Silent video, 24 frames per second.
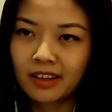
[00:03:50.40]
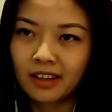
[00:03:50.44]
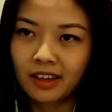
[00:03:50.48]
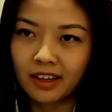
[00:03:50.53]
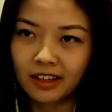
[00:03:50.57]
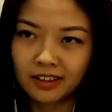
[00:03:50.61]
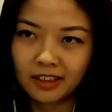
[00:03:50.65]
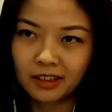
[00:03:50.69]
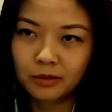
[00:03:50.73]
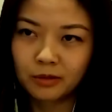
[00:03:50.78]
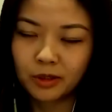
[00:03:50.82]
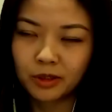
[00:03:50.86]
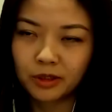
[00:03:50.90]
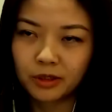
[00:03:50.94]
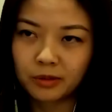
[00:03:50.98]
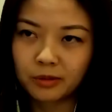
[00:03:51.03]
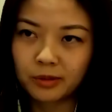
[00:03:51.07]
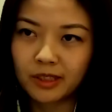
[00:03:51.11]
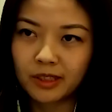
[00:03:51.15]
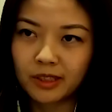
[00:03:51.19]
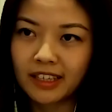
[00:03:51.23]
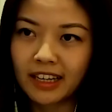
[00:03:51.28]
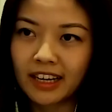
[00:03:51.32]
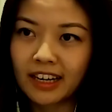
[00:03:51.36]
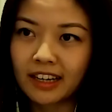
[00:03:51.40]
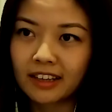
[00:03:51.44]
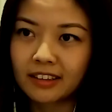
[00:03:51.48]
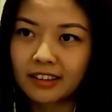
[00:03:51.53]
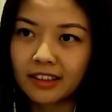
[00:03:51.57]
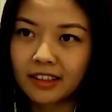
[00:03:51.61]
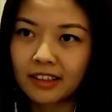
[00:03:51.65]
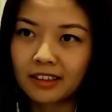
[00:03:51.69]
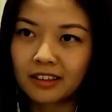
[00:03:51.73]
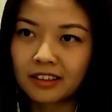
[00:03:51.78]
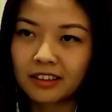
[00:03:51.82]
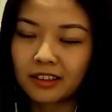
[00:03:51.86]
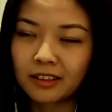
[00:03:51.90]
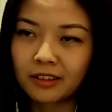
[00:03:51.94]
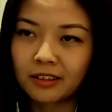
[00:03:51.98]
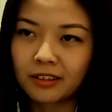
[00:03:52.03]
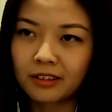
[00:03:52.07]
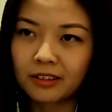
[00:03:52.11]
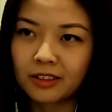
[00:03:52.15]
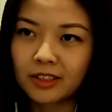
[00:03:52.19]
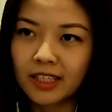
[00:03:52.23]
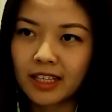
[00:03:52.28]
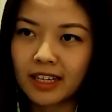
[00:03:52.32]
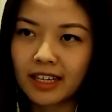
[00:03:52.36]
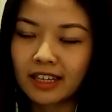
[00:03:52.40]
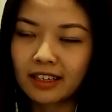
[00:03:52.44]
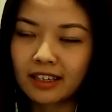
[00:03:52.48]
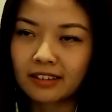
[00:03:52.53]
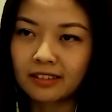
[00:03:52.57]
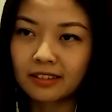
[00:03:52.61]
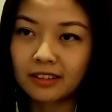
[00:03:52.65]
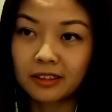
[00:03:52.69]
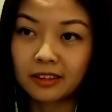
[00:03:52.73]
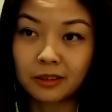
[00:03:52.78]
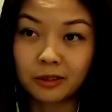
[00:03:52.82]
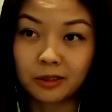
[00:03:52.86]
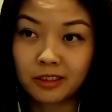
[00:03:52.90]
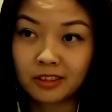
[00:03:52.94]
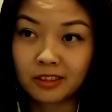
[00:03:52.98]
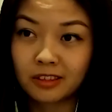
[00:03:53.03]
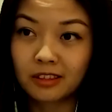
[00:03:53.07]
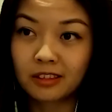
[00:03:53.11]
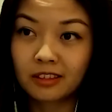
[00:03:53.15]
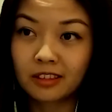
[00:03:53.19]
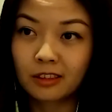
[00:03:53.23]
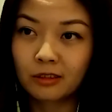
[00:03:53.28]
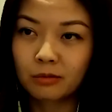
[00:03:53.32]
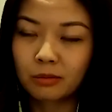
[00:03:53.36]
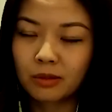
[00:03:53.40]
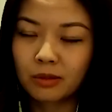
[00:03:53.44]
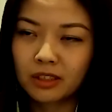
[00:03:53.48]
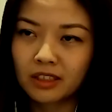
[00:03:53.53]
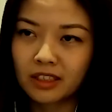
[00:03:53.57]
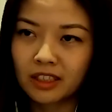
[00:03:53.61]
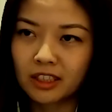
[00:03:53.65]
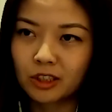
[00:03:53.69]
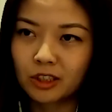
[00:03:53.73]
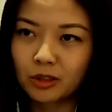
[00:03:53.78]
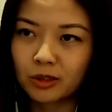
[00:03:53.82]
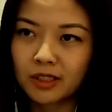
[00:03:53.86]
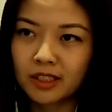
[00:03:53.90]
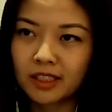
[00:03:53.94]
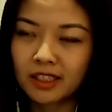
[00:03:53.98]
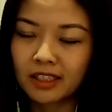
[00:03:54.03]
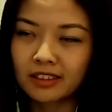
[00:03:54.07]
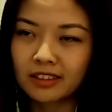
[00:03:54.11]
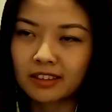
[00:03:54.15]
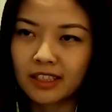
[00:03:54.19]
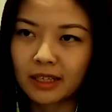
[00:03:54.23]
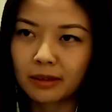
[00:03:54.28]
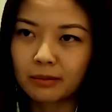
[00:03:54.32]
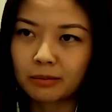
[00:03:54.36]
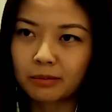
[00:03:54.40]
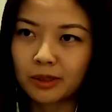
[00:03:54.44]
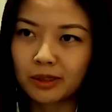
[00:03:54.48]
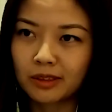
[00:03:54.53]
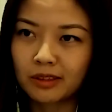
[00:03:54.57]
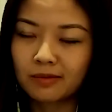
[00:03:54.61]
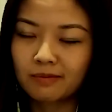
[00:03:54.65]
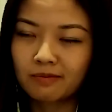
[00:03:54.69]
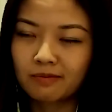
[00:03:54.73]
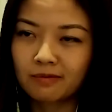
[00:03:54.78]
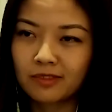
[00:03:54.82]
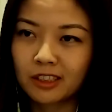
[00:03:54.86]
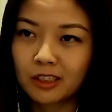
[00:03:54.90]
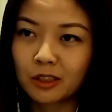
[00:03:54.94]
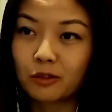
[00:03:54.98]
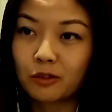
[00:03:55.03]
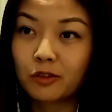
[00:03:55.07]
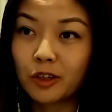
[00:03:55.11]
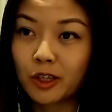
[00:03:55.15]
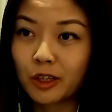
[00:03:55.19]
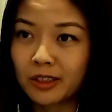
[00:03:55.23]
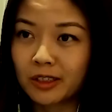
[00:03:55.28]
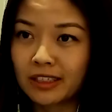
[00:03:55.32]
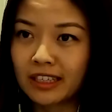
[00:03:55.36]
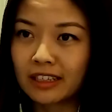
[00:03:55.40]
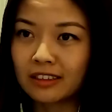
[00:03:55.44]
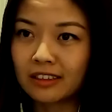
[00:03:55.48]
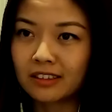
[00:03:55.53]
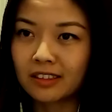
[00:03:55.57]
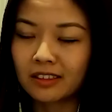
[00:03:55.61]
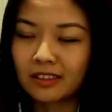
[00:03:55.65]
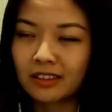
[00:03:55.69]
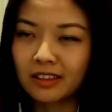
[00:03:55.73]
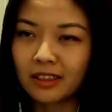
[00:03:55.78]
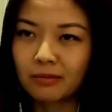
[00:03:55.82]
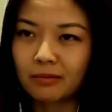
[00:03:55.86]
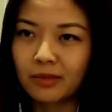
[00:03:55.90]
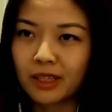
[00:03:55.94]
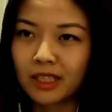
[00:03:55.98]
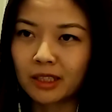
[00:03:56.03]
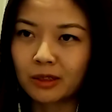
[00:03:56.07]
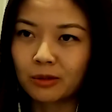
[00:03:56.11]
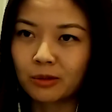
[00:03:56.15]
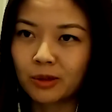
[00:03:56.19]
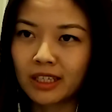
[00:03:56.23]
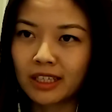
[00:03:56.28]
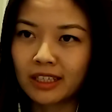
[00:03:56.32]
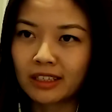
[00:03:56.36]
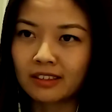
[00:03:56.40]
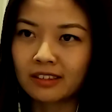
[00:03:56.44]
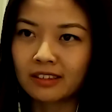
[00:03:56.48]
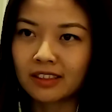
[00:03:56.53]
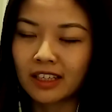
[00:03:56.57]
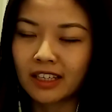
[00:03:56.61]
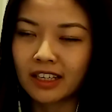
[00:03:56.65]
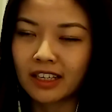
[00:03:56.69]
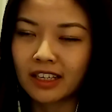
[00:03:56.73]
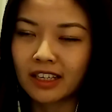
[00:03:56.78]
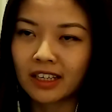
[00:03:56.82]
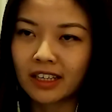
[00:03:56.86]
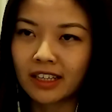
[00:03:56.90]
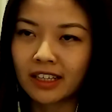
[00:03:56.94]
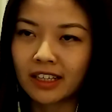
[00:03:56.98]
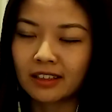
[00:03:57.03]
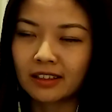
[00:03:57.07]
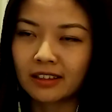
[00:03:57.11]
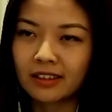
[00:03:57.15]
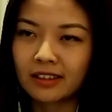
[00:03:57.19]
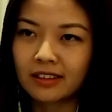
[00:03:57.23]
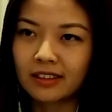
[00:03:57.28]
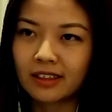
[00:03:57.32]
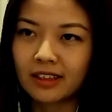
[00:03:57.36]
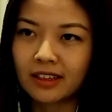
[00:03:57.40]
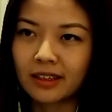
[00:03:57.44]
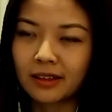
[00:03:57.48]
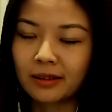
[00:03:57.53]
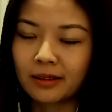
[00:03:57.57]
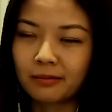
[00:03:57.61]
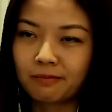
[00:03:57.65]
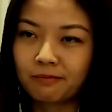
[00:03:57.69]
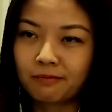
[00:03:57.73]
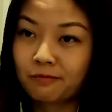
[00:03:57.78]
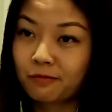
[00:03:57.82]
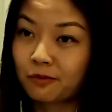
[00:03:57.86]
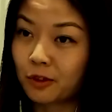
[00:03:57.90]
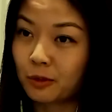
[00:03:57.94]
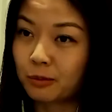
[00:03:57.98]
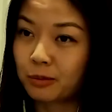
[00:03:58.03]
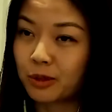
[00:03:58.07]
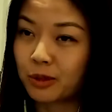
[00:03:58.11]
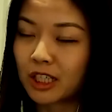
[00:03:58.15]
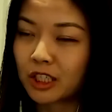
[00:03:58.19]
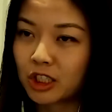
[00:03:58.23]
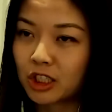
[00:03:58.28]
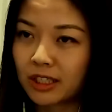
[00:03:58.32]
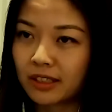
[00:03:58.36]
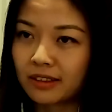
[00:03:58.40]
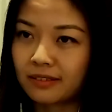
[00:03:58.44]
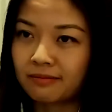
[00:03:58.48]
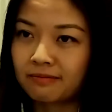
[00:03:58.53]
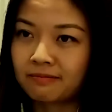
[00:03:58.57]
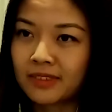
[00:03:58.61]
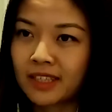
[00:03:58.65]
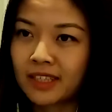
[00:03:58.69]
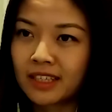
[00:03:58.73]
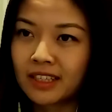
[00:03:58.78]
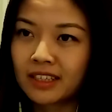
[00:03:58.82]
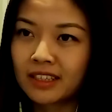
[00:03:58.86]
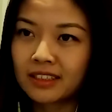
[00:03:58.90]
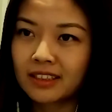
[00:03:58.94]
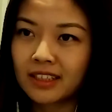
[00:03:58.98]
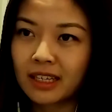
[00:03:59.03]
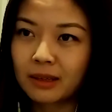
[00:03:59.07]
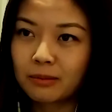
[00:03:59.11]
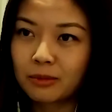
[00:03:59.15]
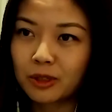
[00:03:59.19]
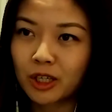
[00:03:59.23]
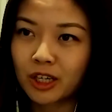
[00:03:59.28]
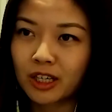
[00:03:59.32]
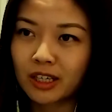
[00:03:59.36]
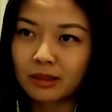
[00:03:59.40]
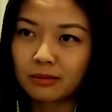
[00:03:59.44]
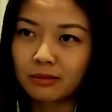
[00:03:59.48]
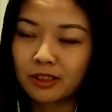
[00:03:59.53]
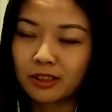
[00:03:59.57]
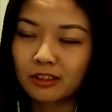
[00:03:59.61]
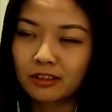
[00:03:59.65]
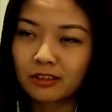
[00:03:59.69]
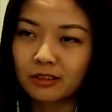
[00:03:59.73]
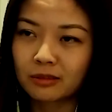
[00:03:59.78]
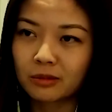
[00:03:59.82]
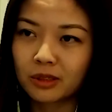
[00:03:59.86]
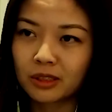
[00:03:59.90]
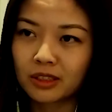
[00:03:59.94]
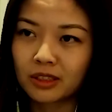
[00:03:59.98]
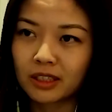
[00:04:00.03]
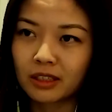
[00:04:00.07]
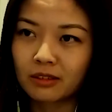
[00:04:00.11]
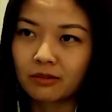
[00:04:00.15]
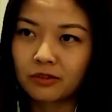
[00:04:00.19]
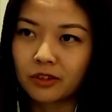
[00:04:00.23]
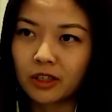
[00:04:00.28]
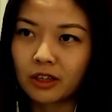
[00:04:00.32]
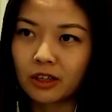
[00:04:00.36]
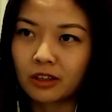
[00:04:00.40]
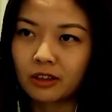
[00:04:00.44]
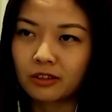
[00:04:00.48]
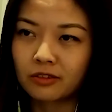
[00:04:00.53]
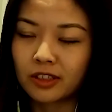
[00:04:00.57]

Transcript: I think what you're really highlighting here is that, this is really interesting tech, but still very nascent in many ways. And for blockchain game economies to really evolve